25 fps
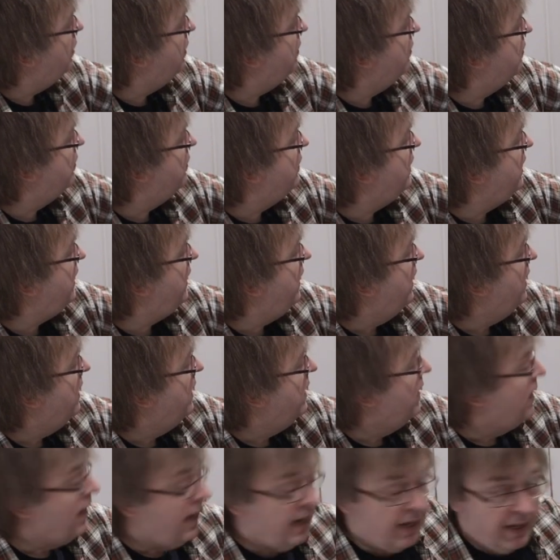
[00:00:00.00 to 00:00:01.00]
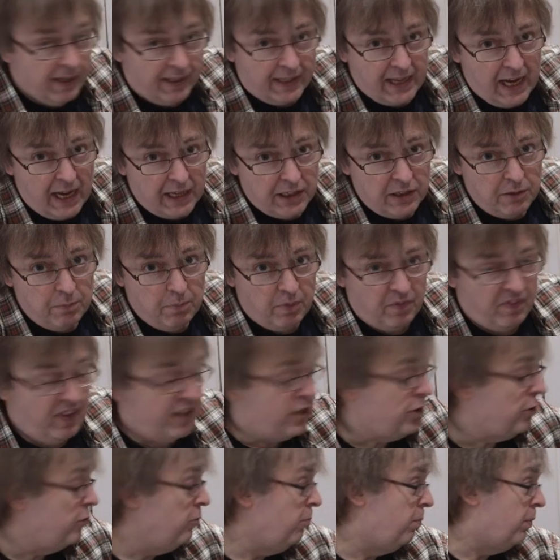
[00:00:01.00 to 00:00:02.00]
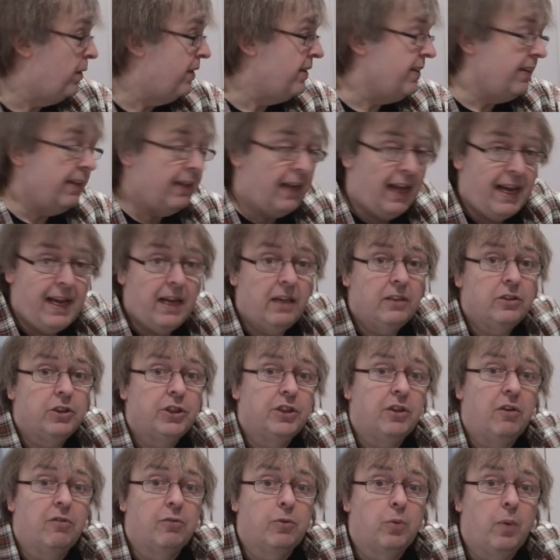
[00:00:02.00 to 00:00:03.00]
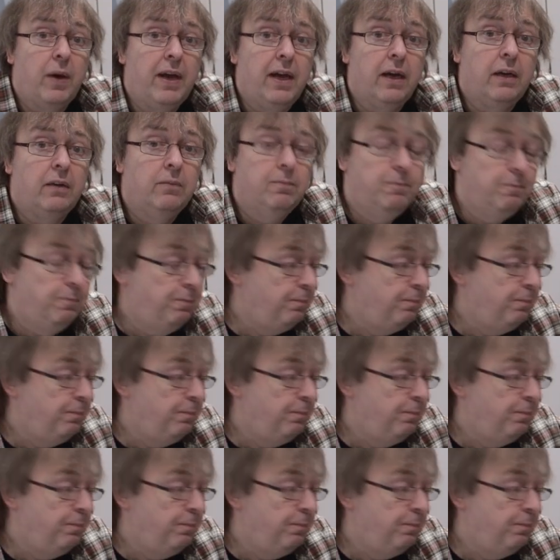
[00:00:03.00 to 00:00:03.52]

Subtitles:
with the Canon Professional Print and Layout software